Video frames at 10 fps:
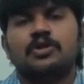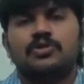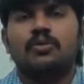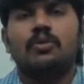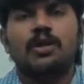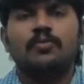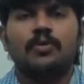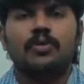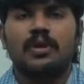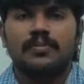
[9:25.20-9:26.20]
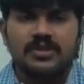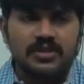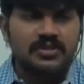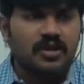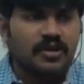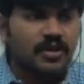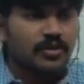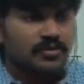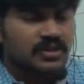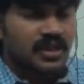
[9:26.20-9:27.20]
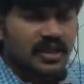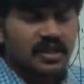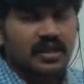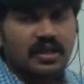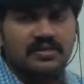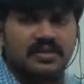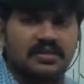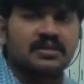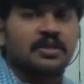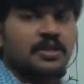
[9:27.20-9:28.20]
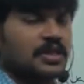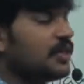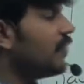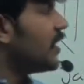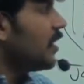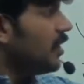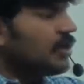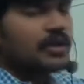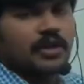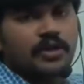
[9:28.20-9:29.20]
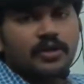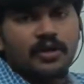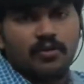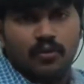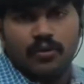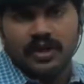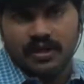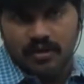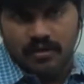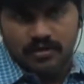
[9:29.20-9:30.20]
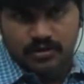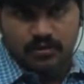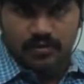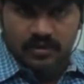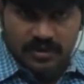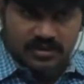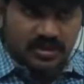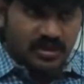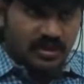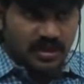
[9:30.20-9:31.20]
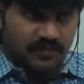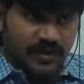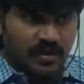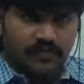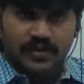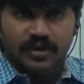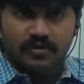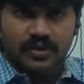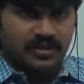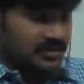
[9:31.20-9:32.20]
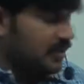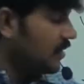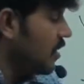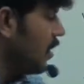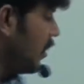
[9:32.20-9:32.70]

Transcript: slowly programmers started using inner classes even in regular coding also. Is it clear for all of you? Okay, this is.